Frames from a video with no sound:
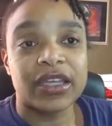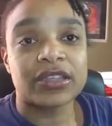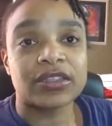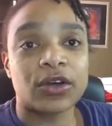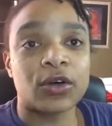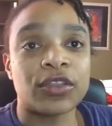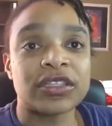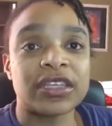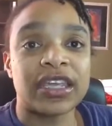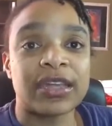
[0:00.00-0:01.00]
So the
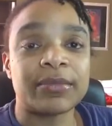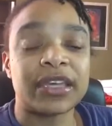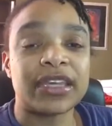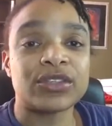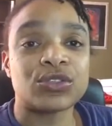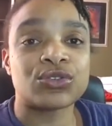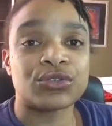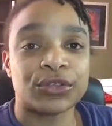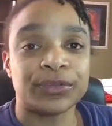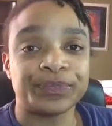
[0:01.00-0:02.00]
same is
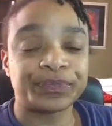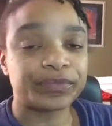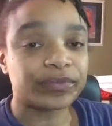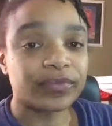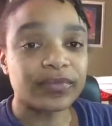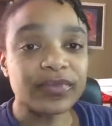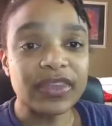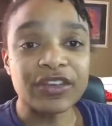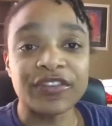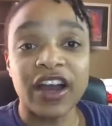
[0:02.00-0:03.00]
true
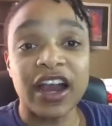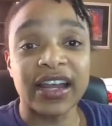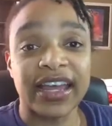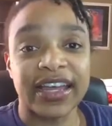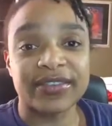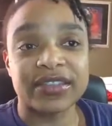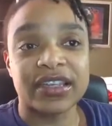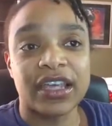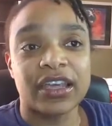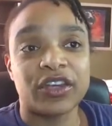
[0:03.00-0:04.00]
for our lives.
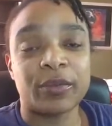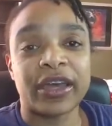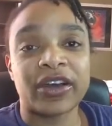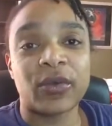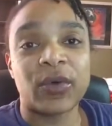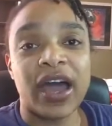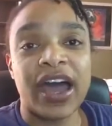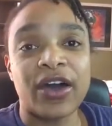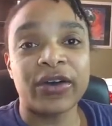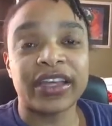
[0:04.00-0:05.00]
No matter
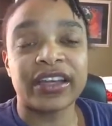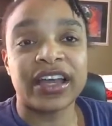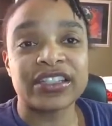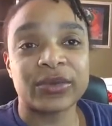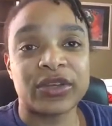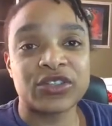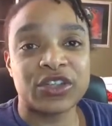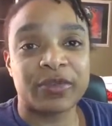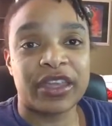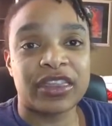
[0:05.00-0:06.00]
how inconsequential
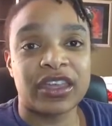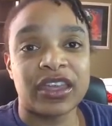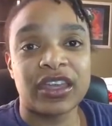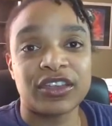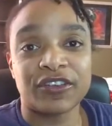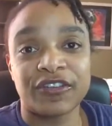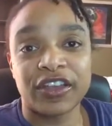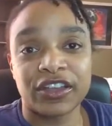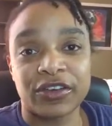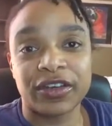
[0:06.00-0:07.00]
you may think your
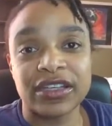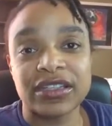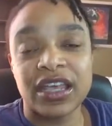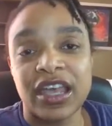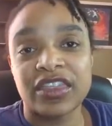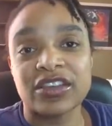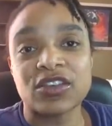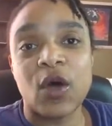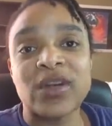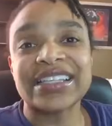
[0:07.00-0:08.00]
failure is, there's
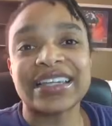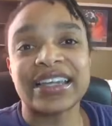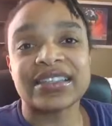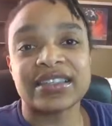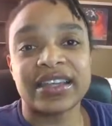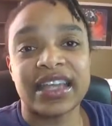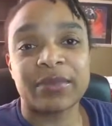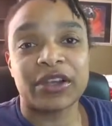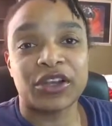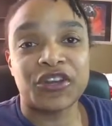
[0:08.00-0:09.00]
always a lesson that can
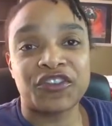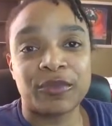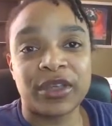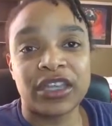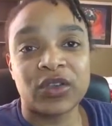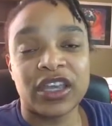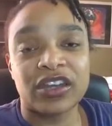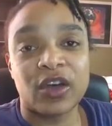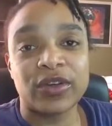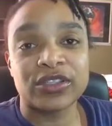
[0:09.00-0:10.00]
be learned from it. You
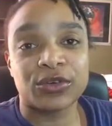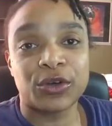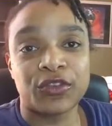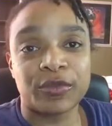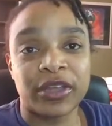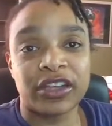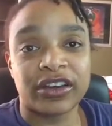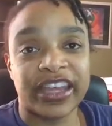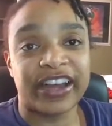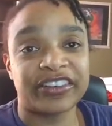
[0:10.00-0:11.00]
can always grow from it. Your
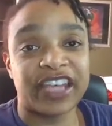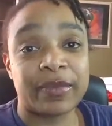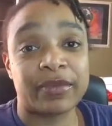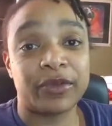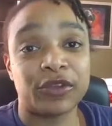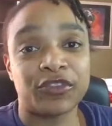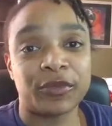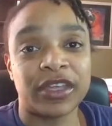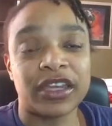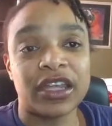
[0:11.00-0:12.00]
character can be built
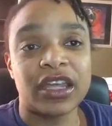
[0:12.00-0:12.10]
from it.